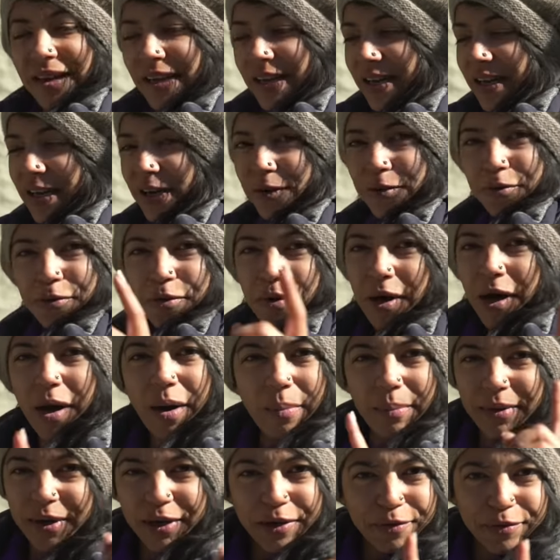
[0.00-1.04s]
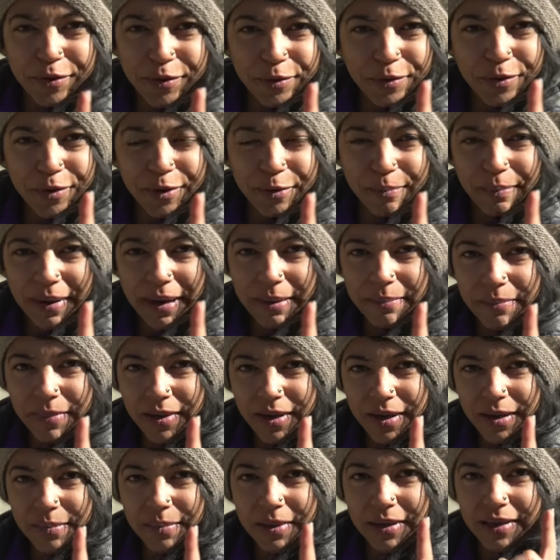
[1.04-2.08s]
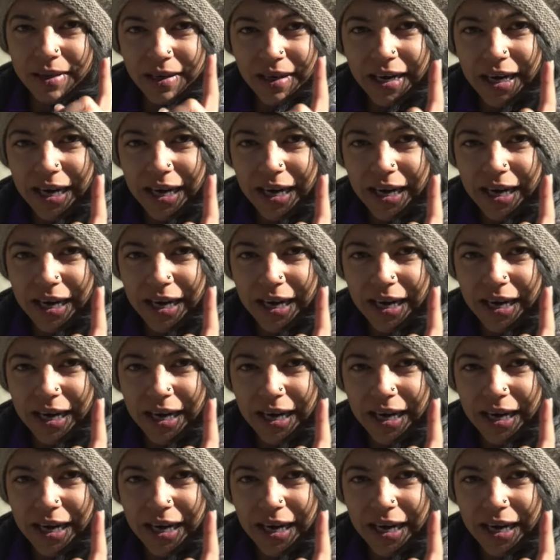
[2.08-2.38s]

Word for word: And I don't know how many of you remember, but in